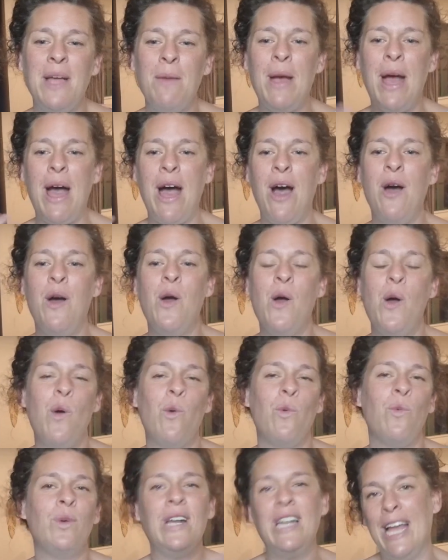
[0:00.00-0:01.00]
about
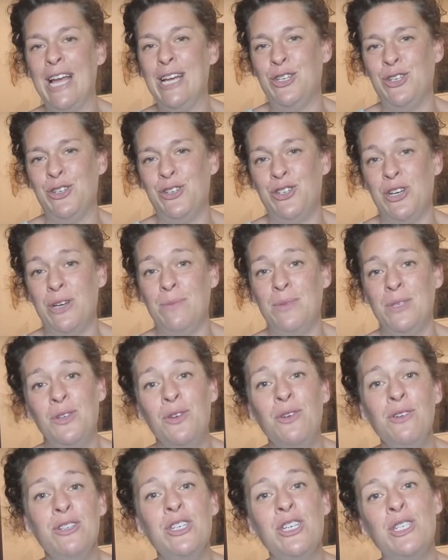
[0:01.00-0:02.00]
relationships,
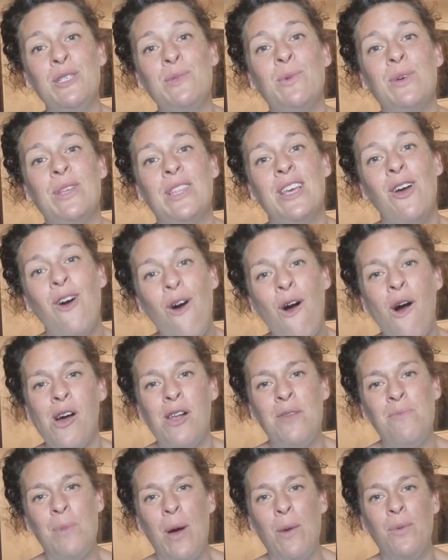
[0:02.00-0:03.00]
not just with
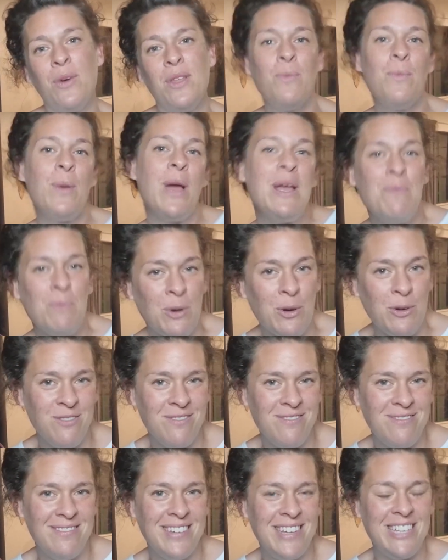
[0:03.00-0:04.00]
God, but with people.
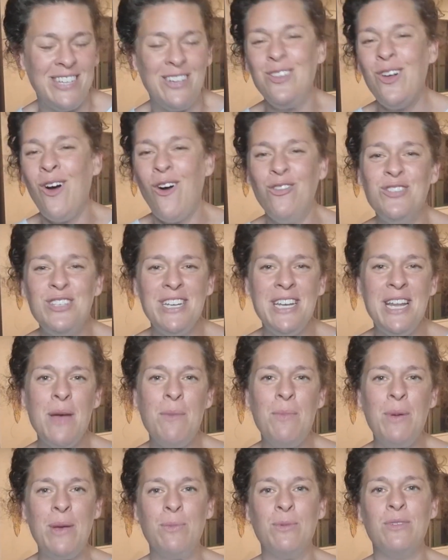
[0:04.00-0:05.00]
You'll often hear
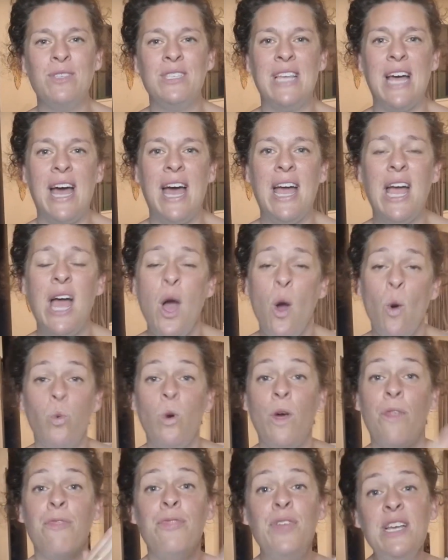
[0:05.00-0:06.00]
people say,
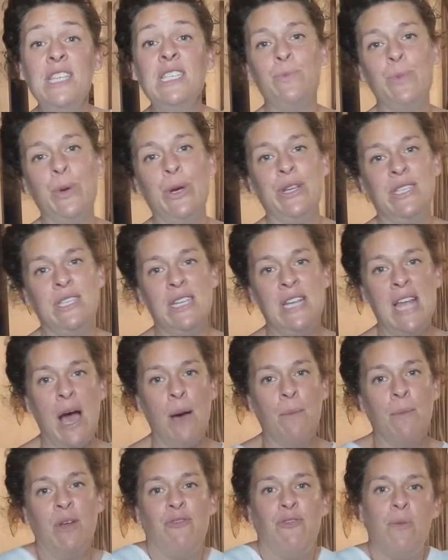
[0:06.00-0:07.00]
well, this person
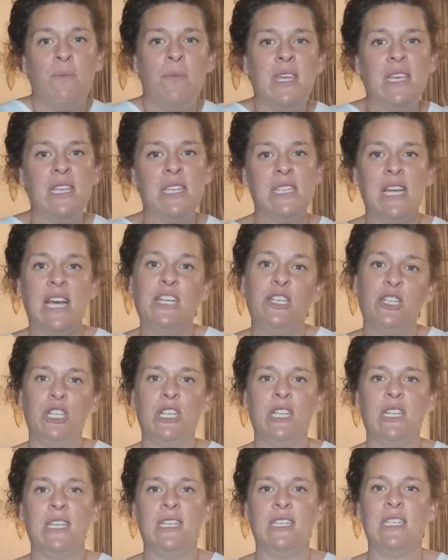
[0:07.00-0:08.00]
helped me from this stage
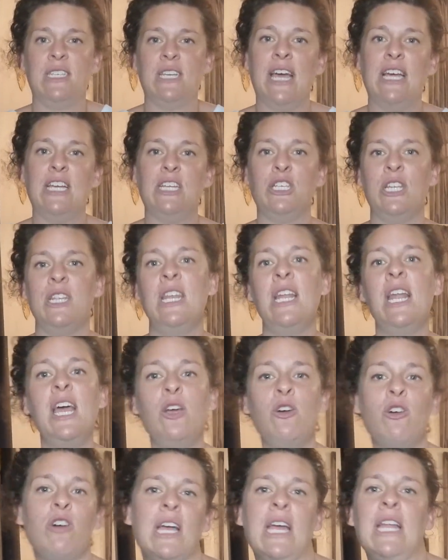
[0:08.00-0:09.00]
to this stage, and then I
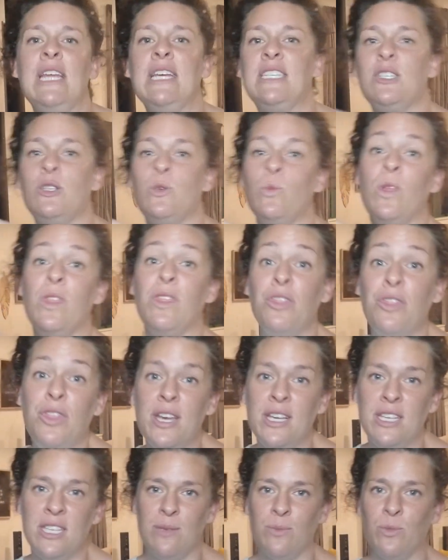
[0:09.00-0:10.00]
got connected with
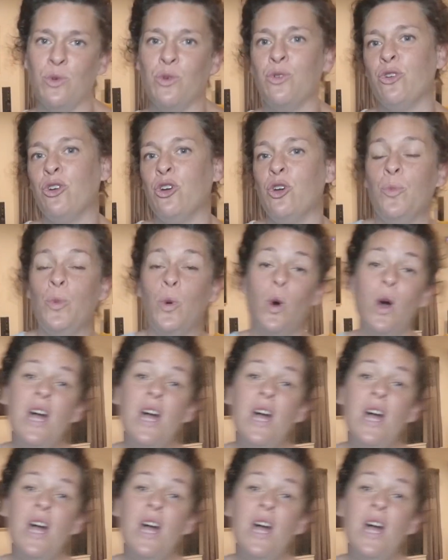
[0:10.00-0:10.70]
this small group, or